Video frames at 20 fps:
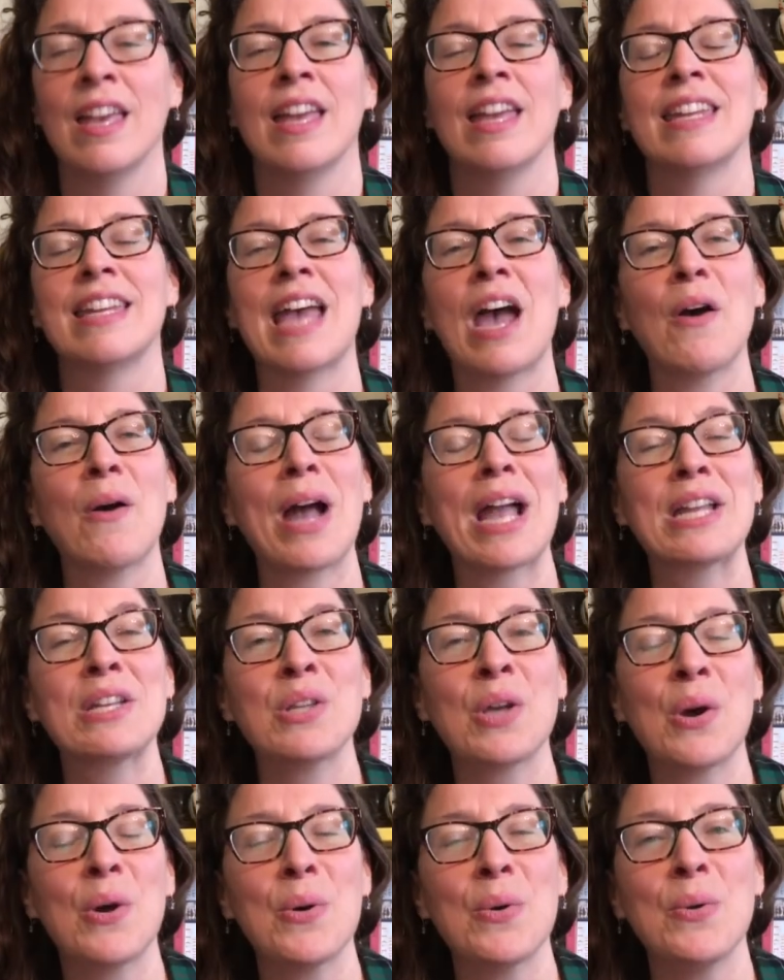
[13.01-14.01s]
Now, I
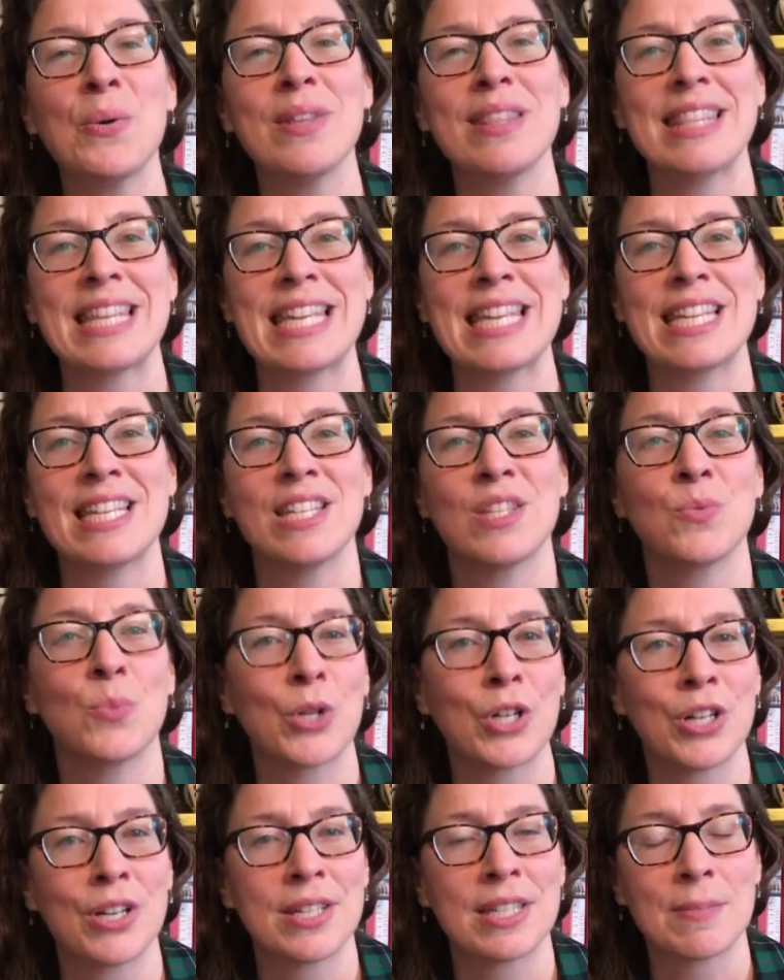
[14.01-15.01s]
know these
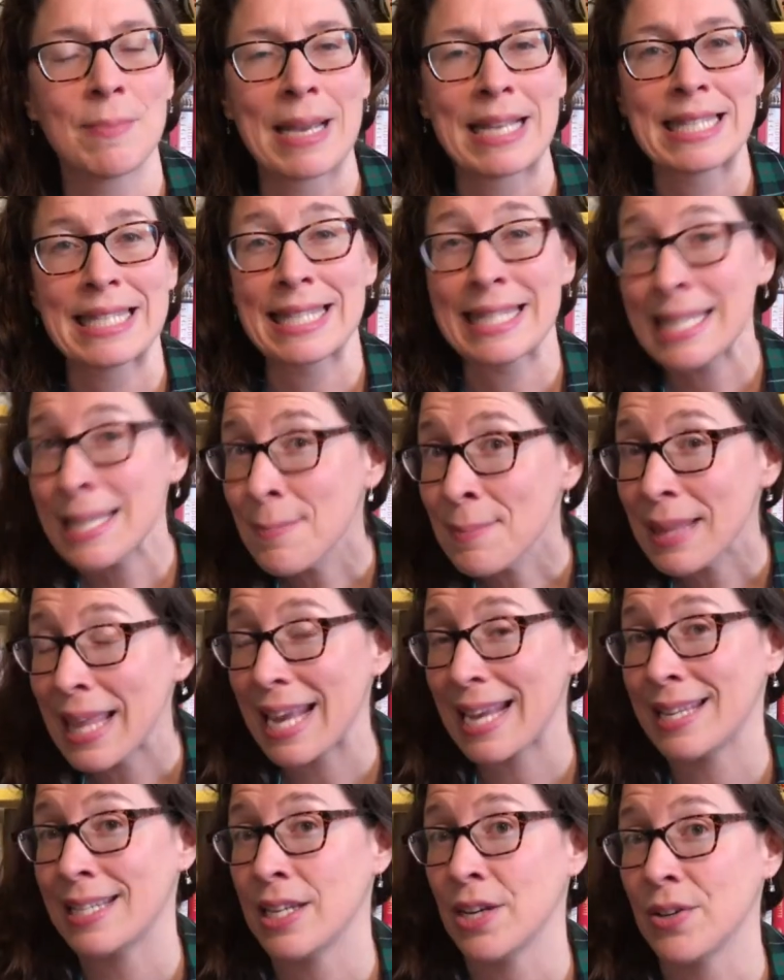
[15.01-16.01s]
words might seem
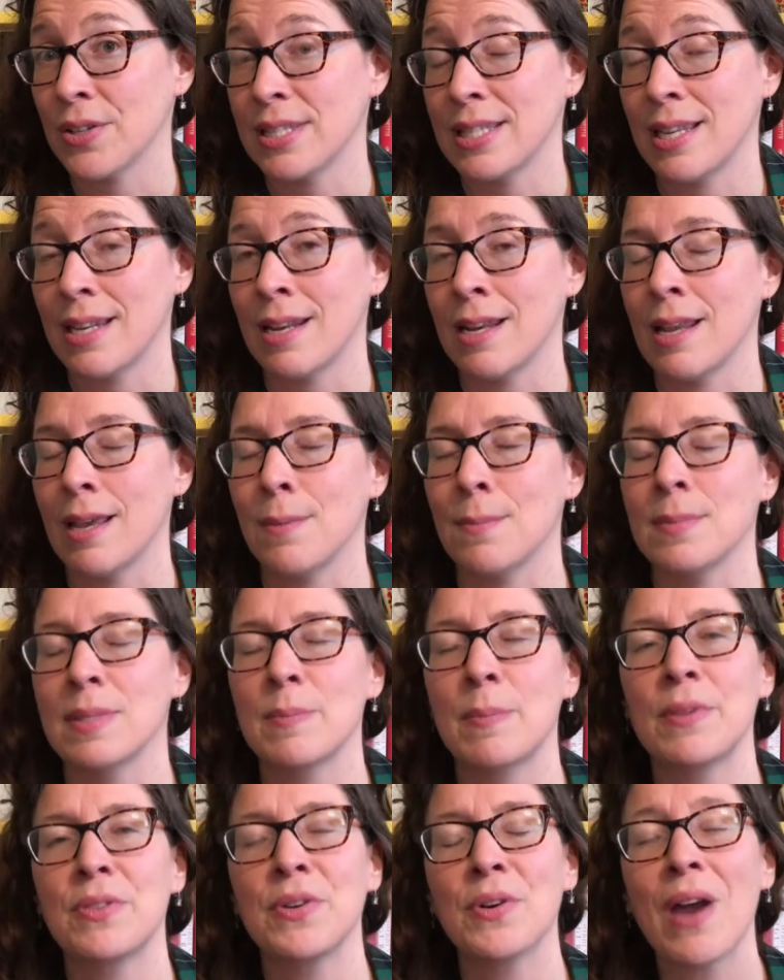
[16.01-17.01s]
like near synonyms,
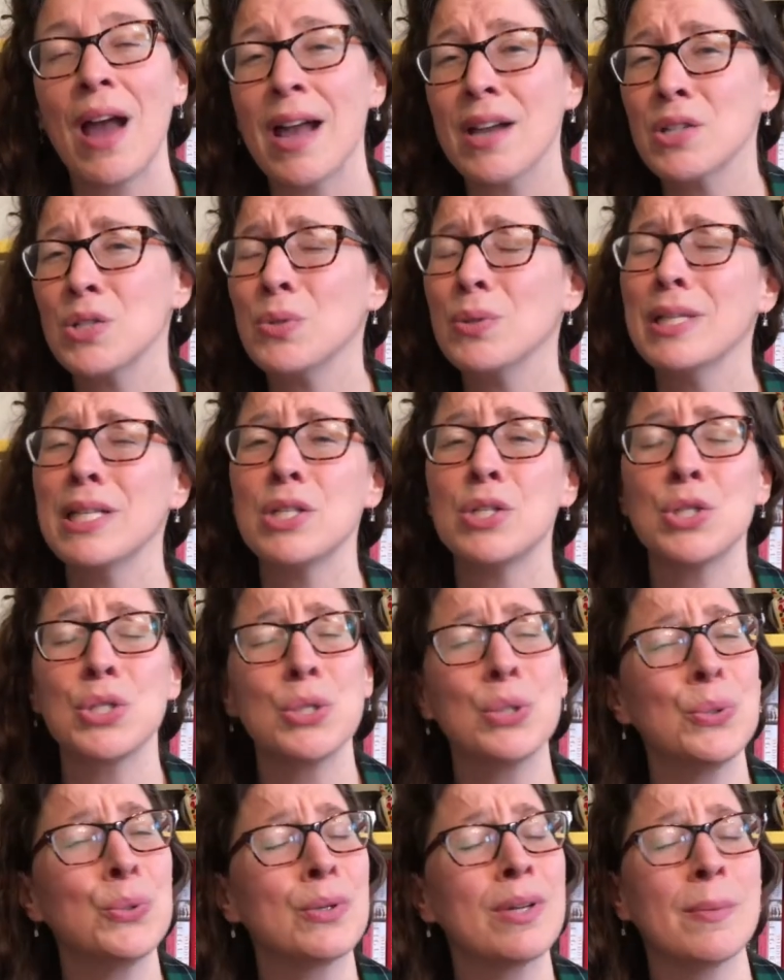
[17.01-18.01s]
but they're actually
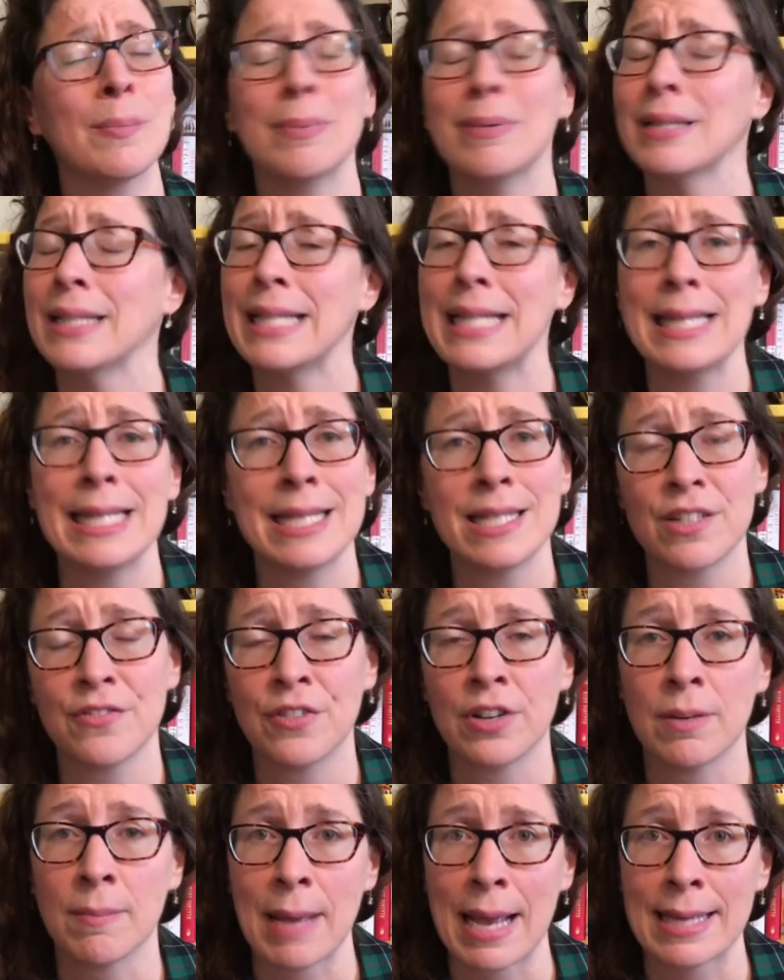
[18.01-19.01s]
two completely
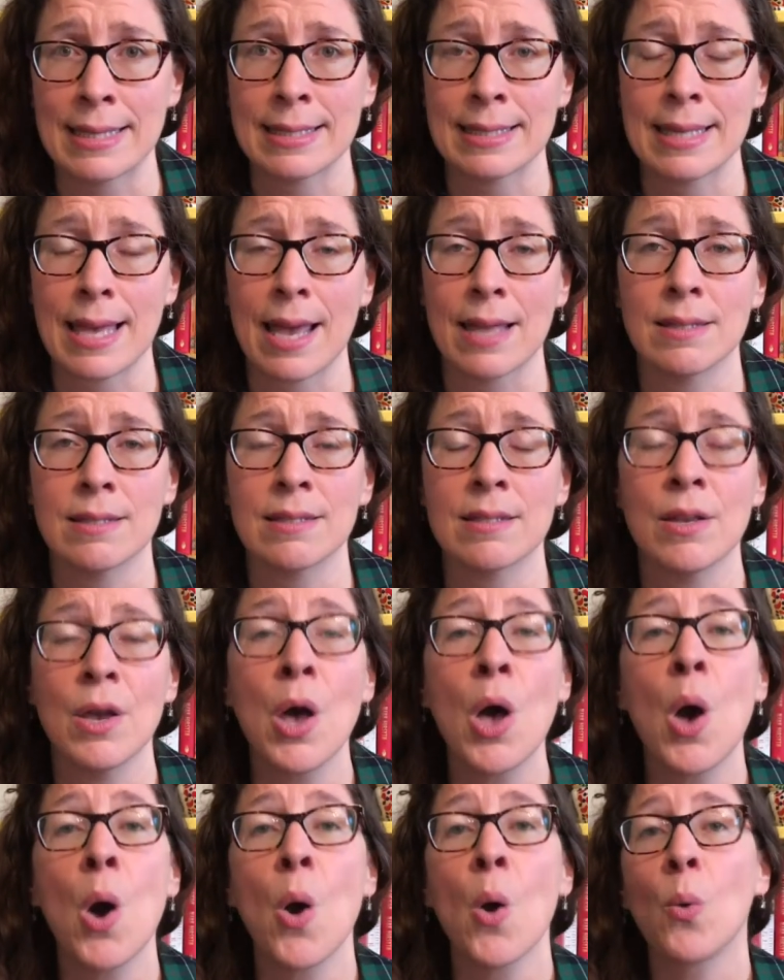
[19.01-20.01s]
different mindsets.
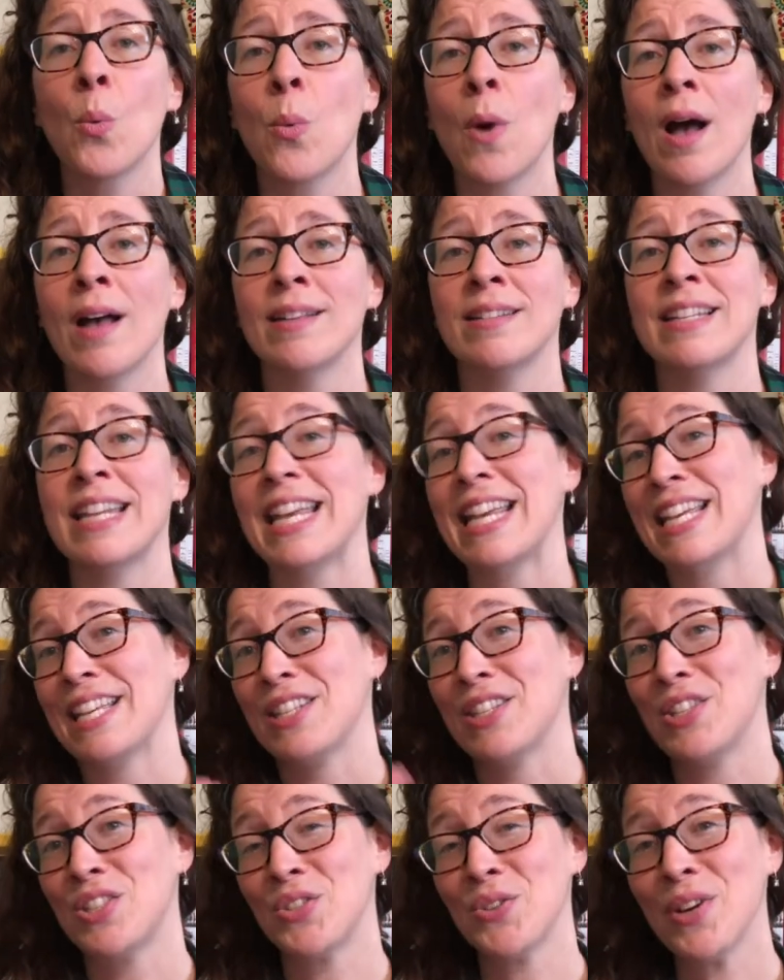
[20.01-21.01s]
One
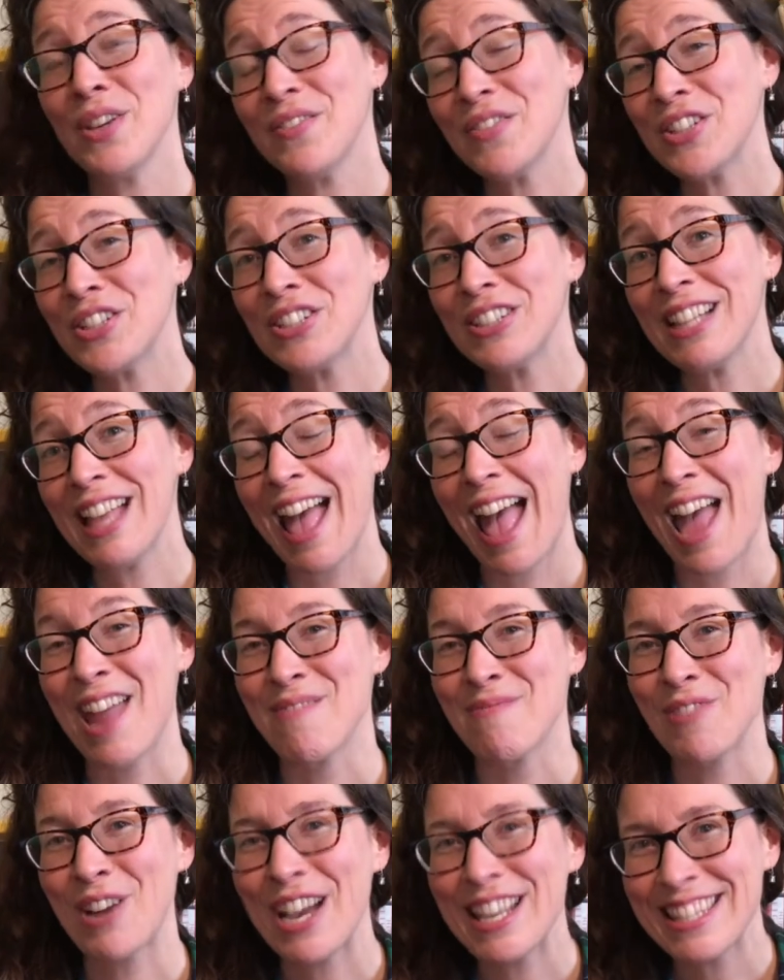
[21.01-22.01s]
is joyful
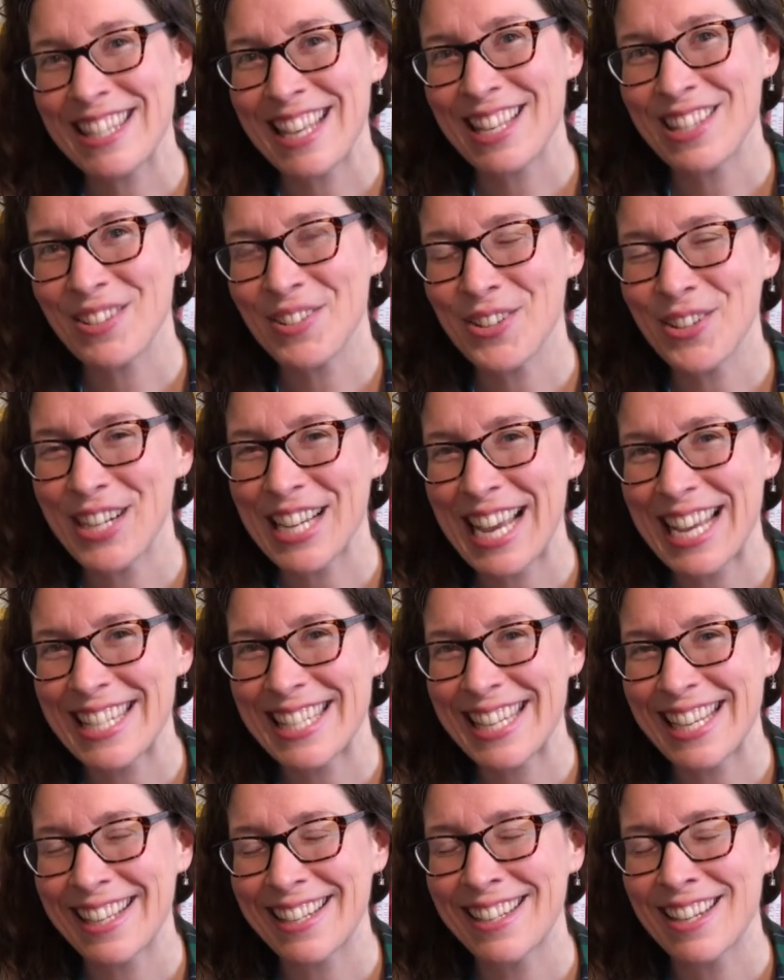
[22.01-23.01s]
and
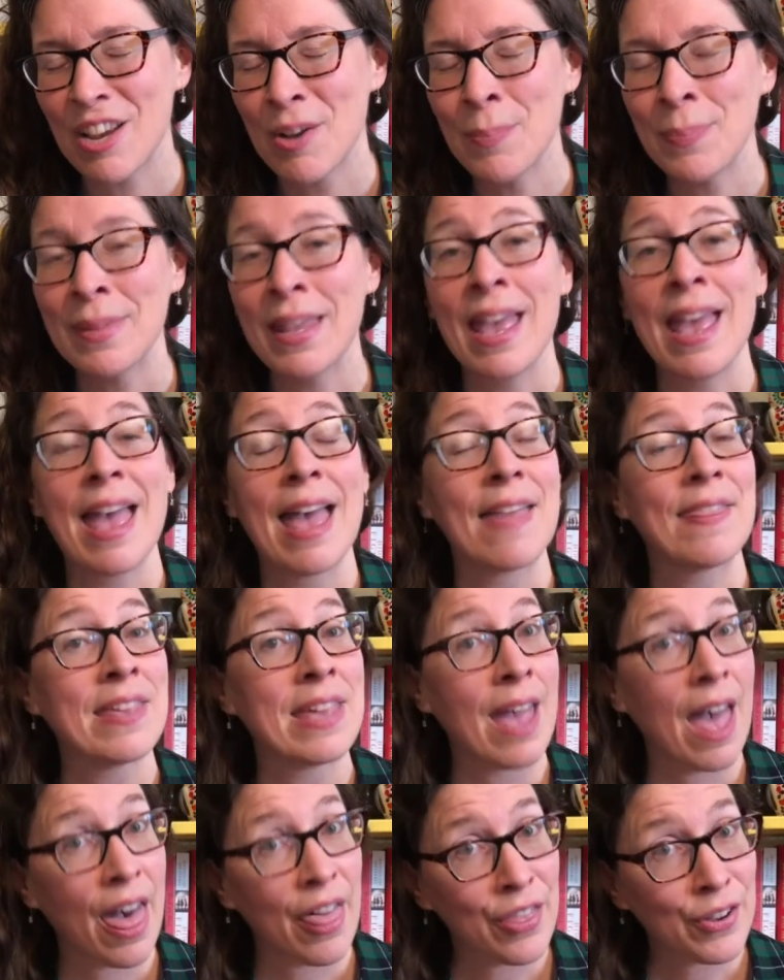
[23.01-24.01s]
process-oriented, and
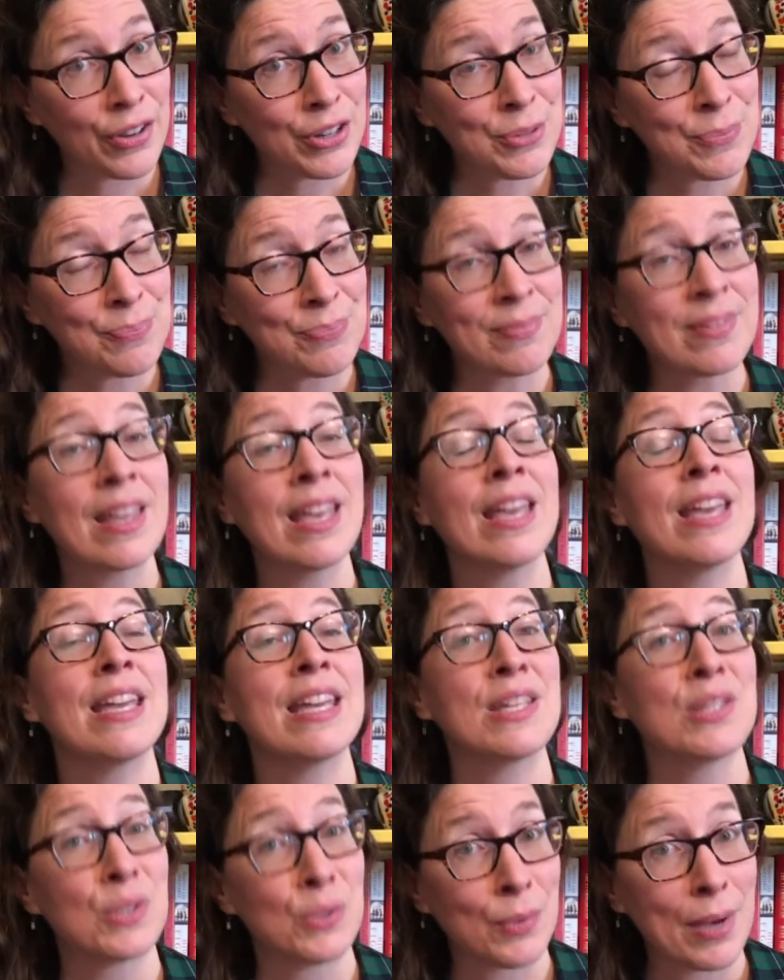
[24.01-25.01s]
the other
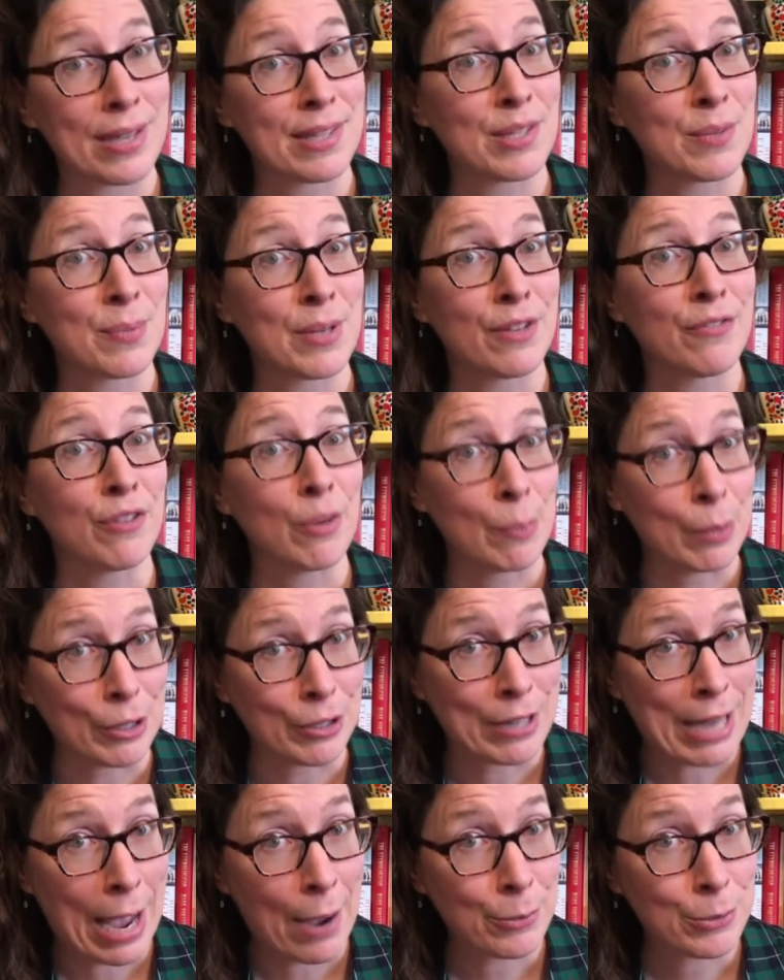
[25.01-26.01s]
is a recipe for
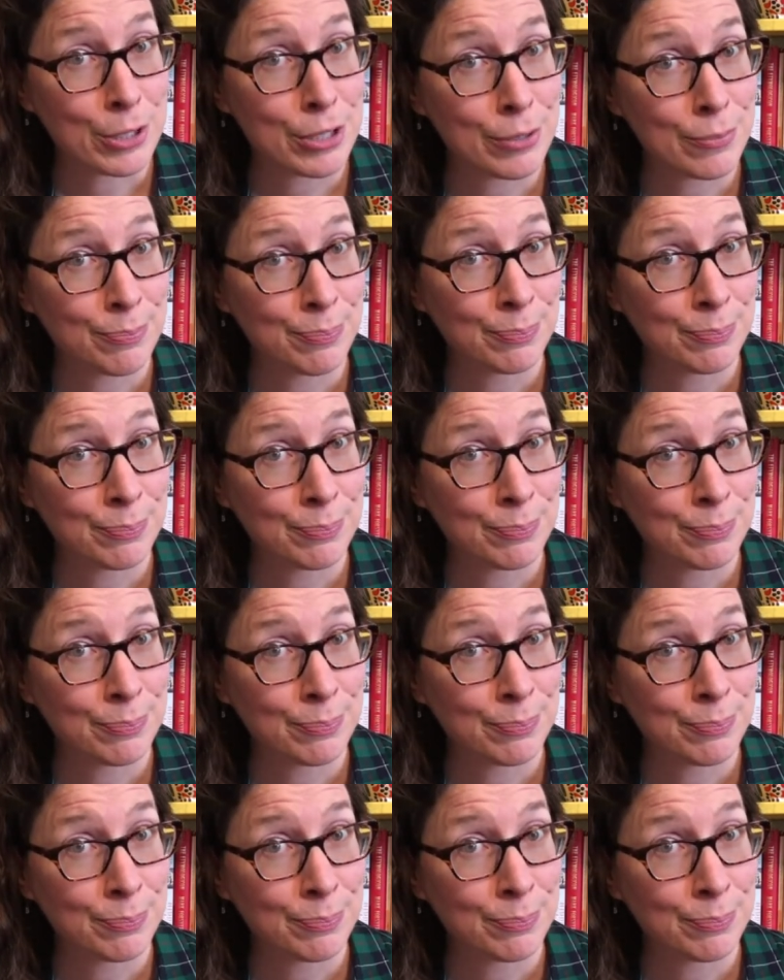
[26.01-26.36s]
burnout.